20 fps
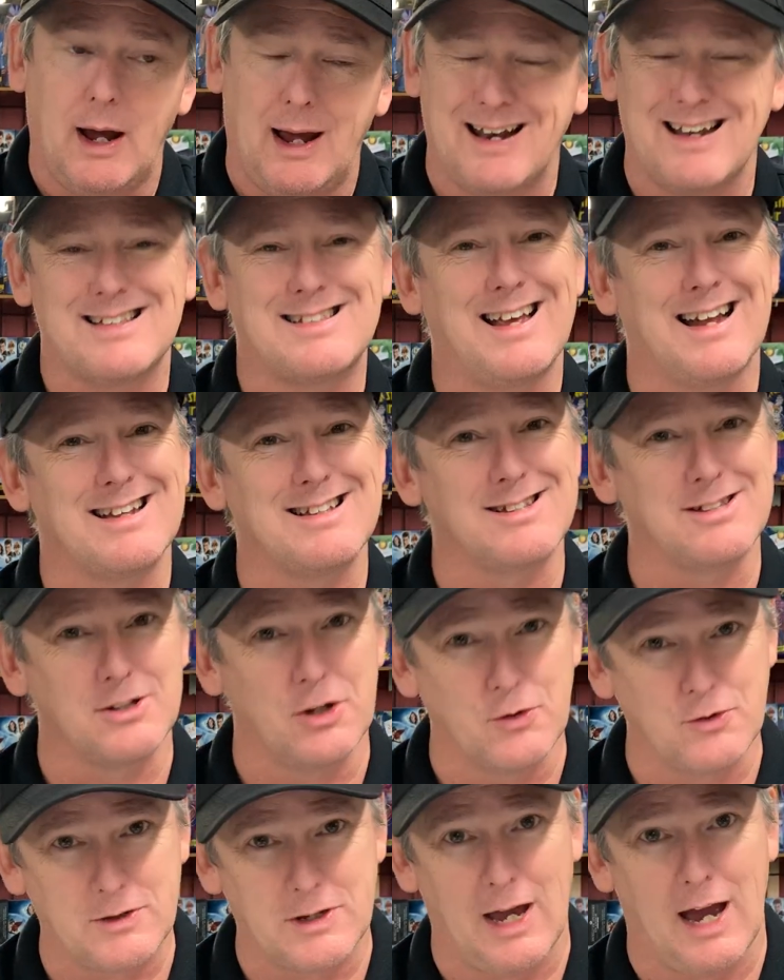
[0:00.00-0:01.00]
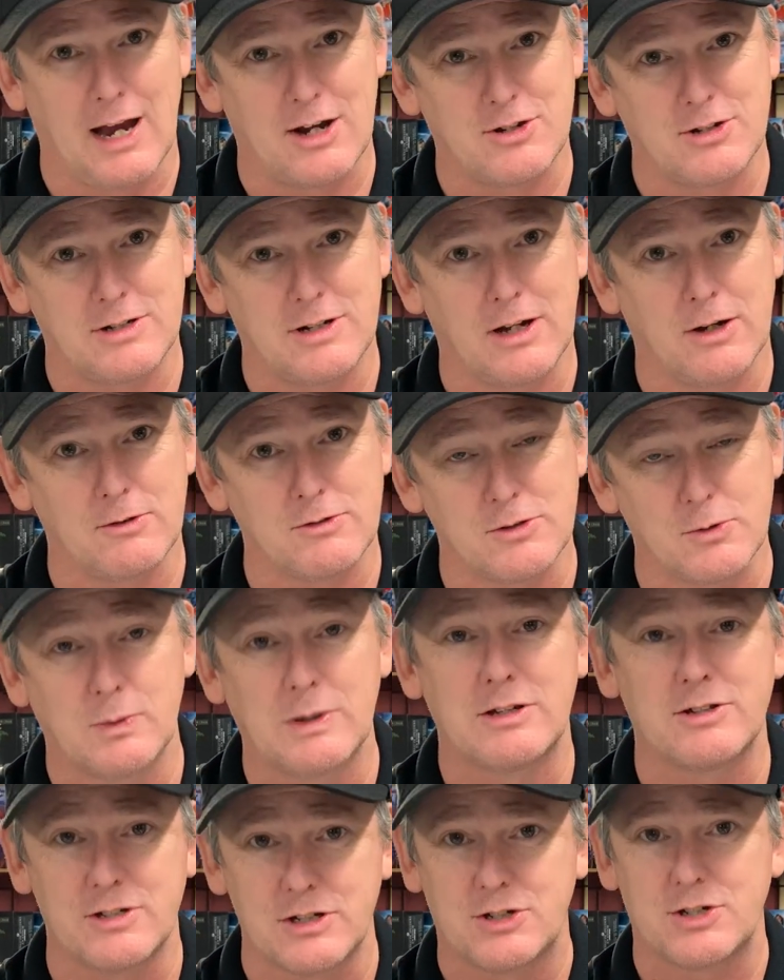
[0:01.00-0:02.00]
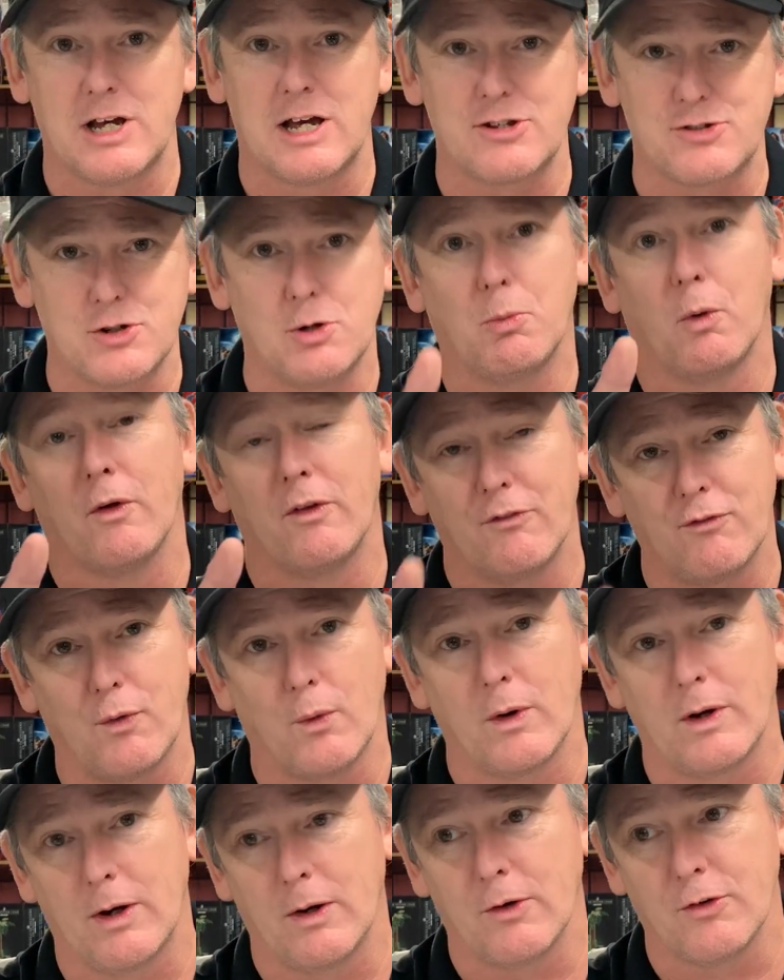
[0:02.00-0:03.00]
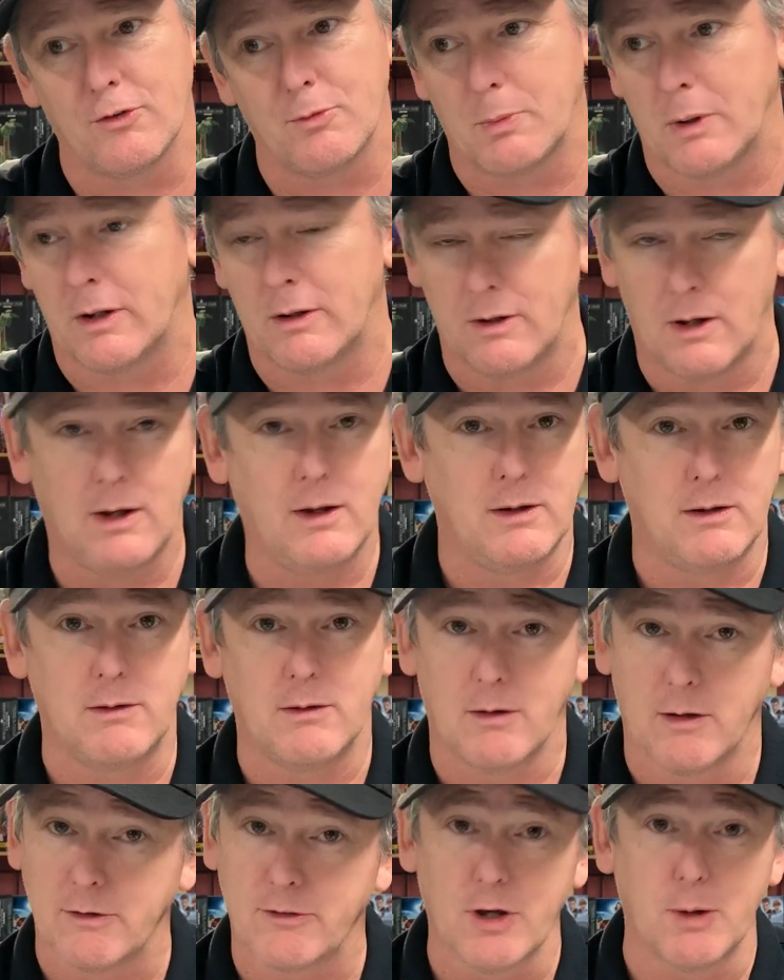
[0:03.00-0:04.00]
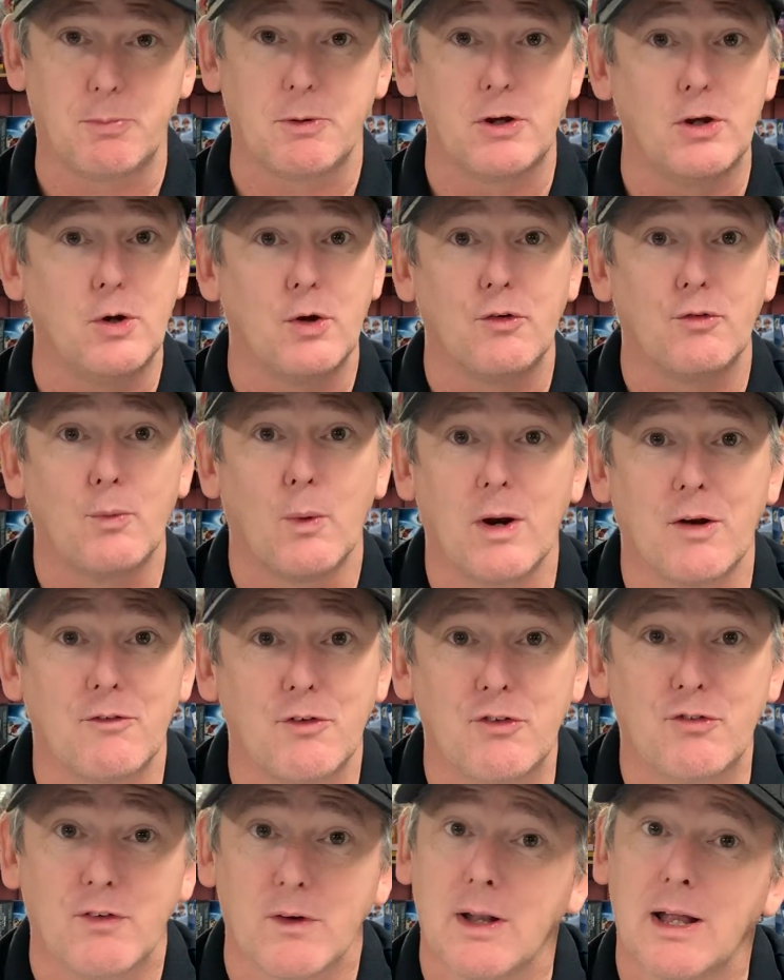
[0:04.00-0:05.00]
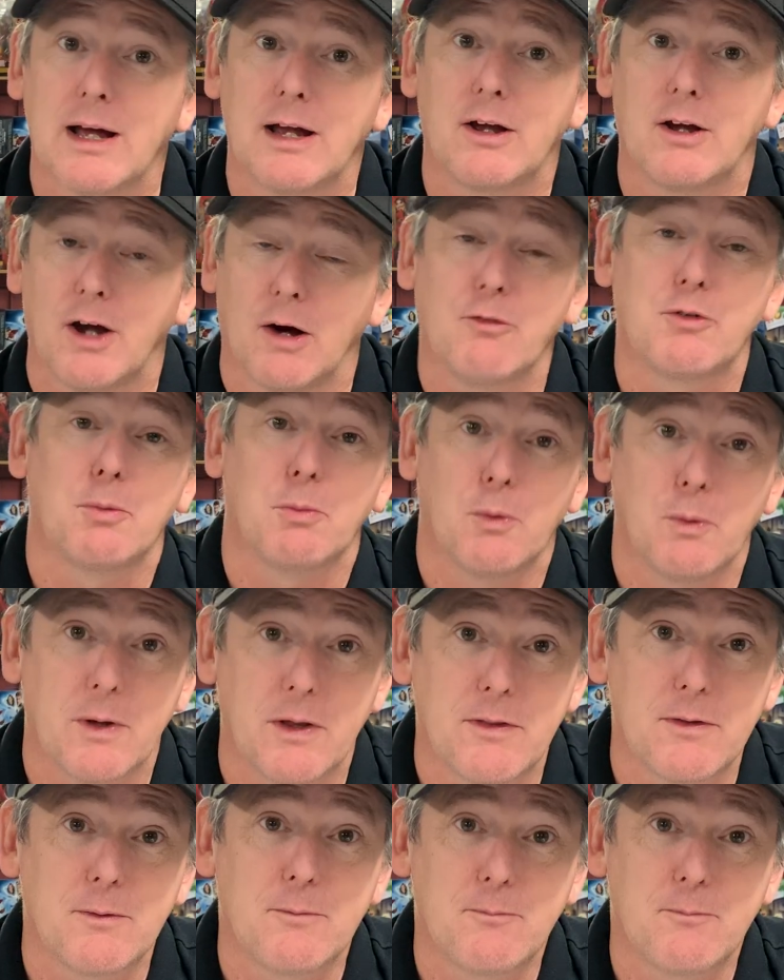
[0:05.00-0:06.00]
And it kind of slows the action down. So we suggest no more than 4 heroes. But it's up to you, whatever you feel comfortable with.